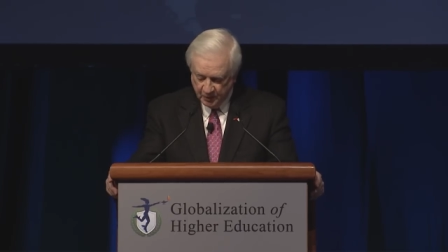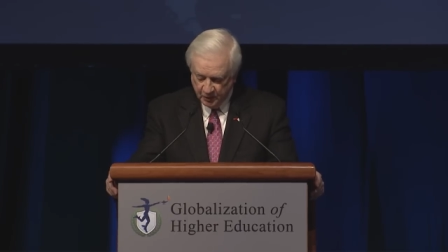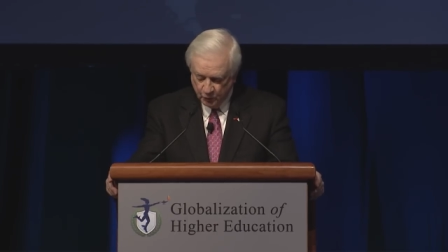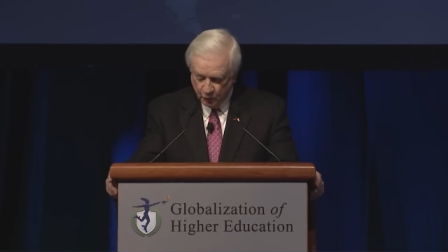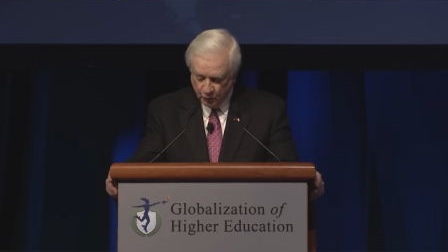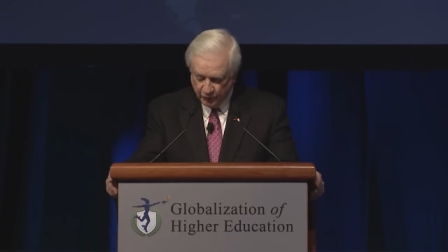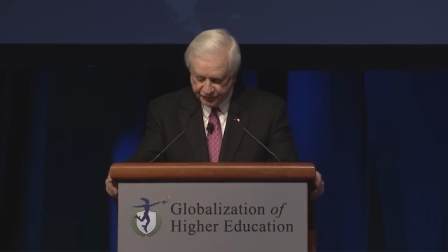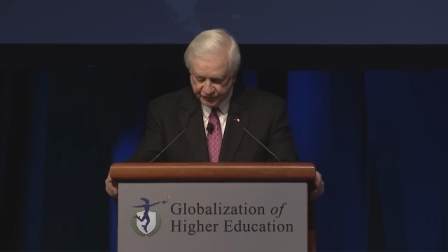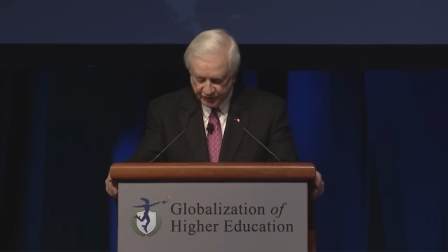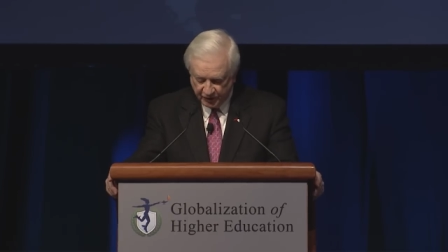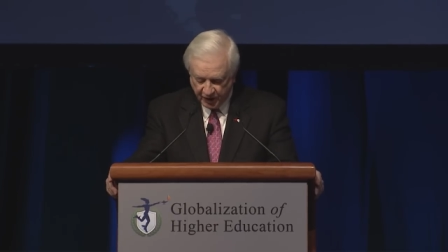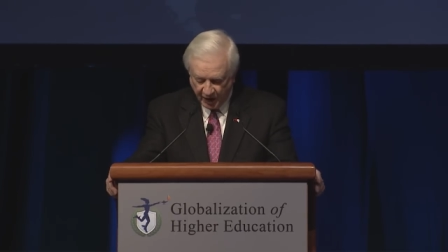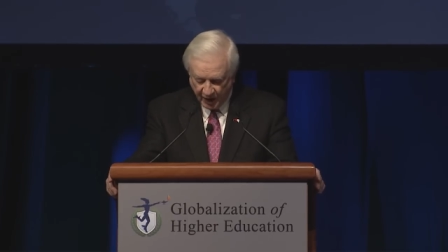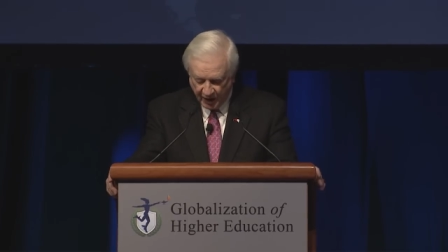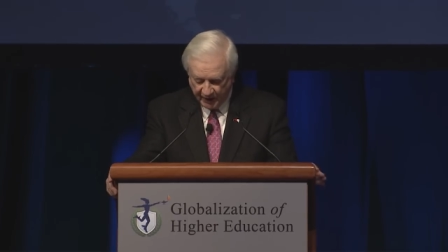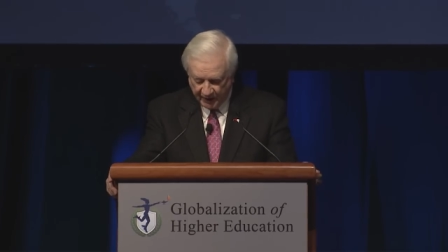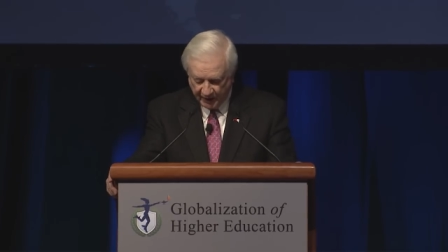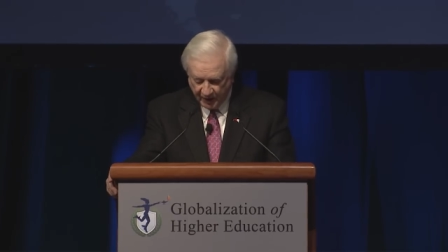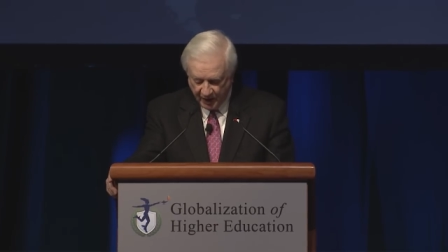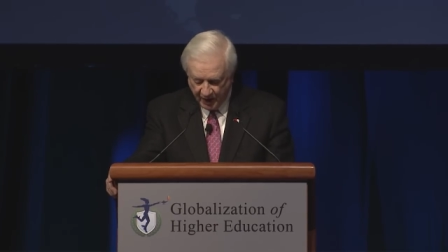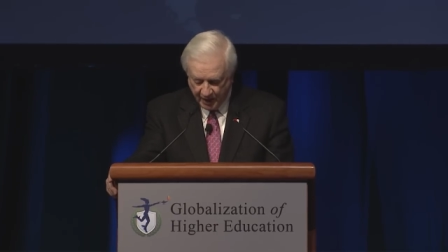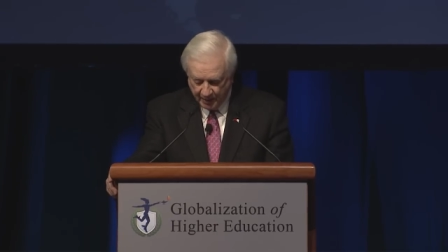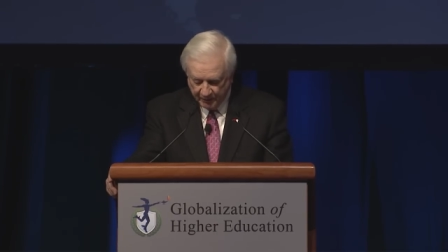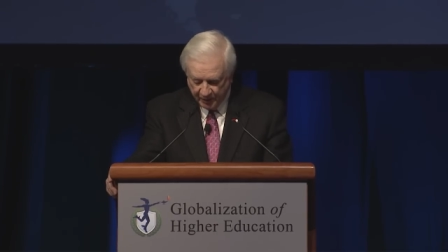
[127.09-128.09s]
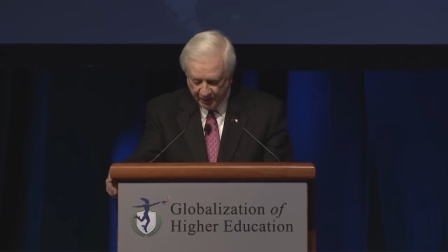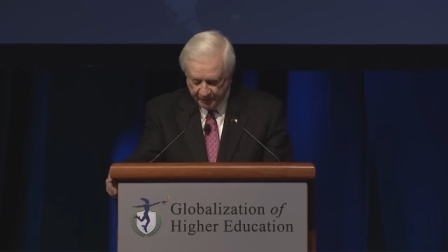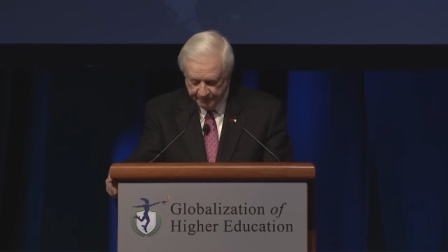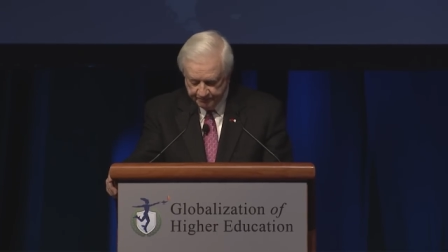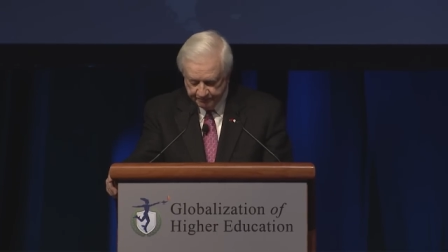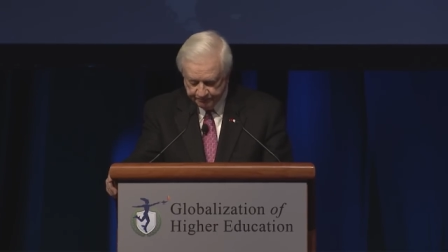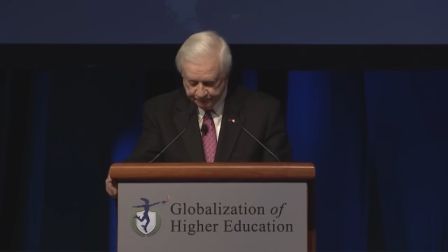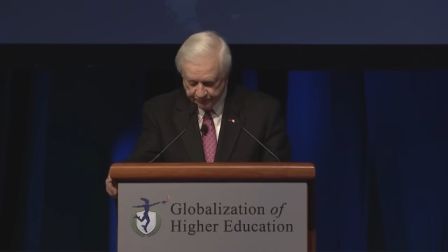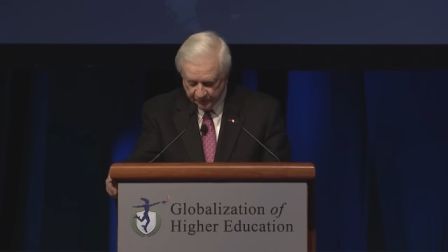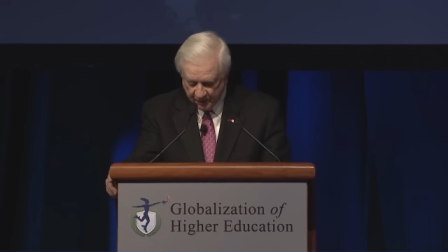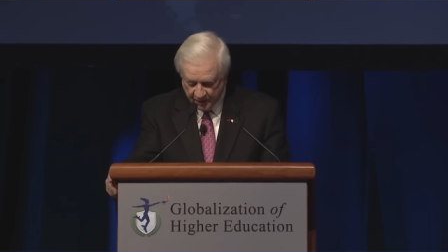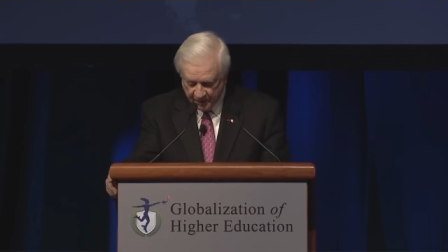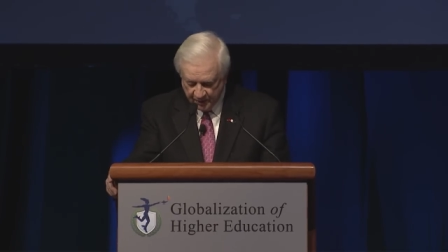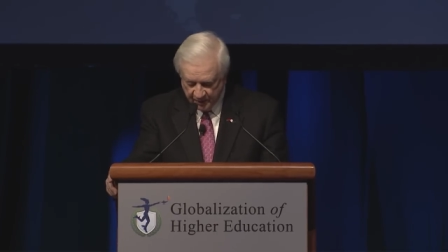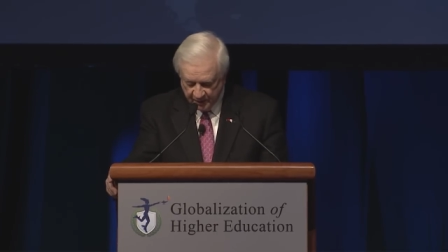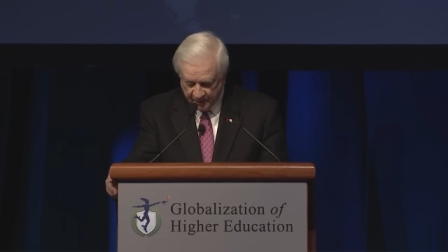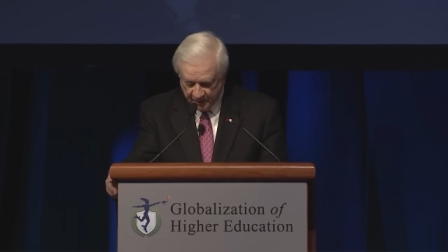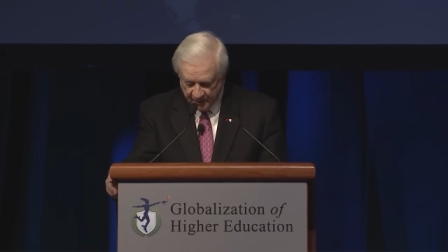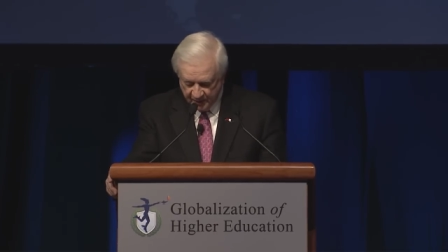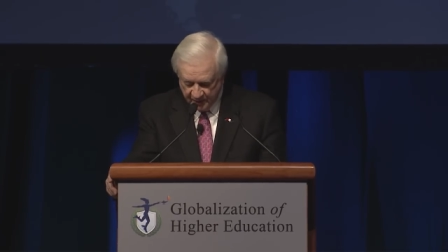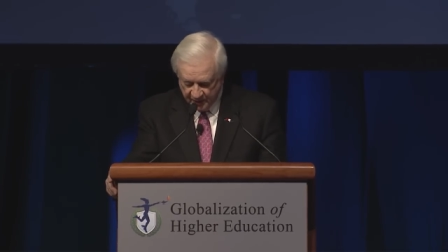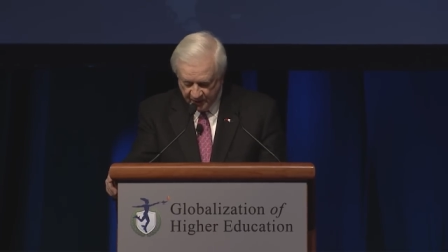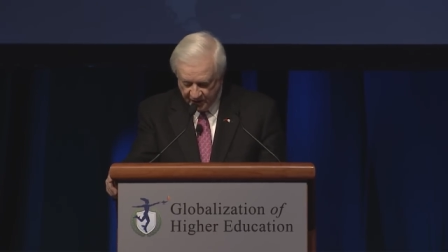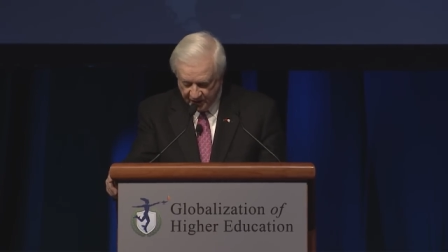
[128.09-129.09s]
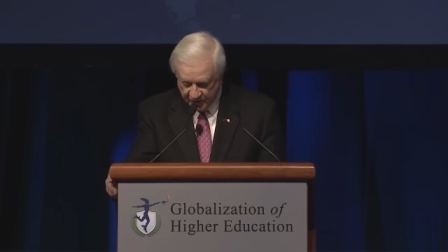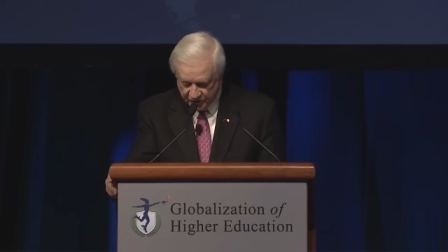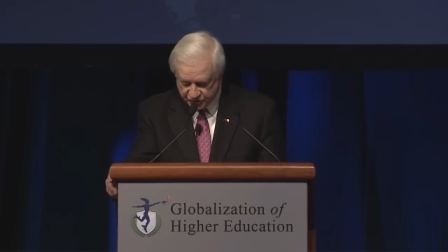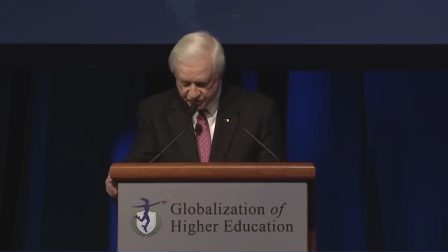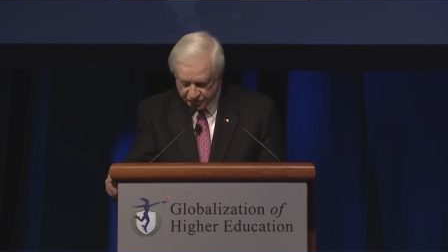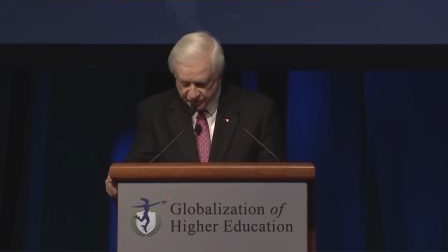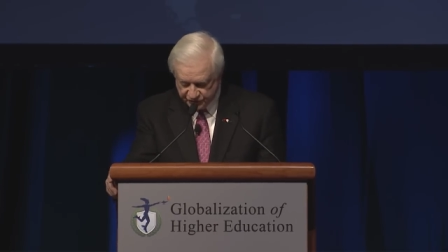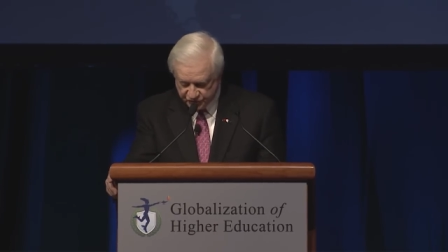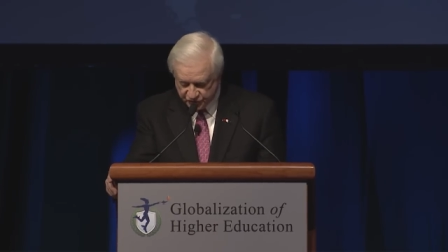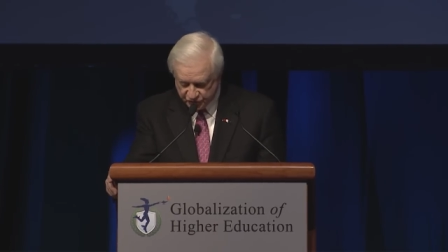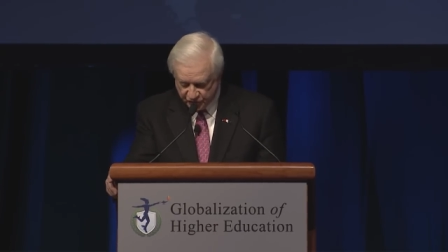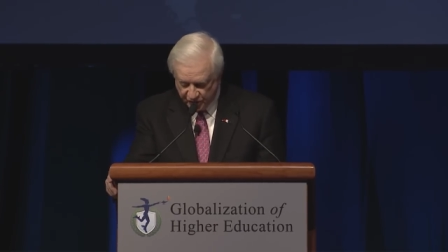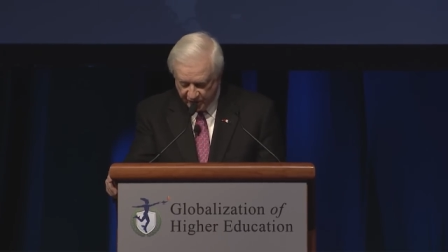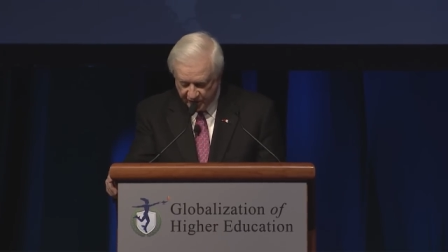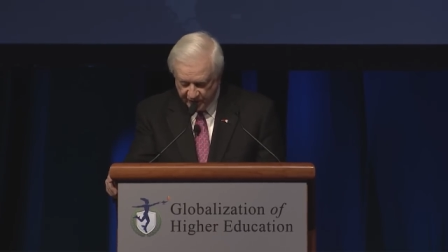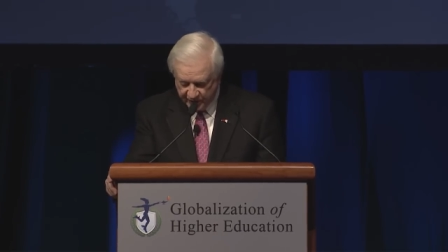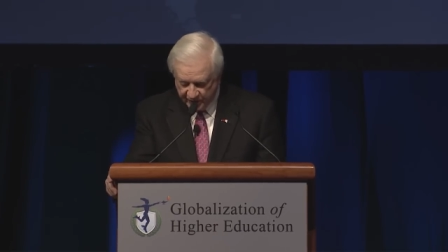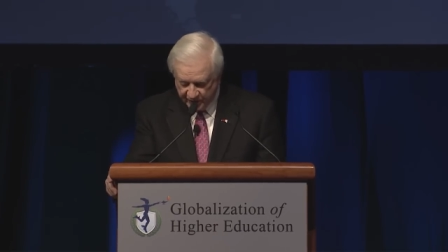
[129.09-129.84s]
with the Dalai Lama, heads of state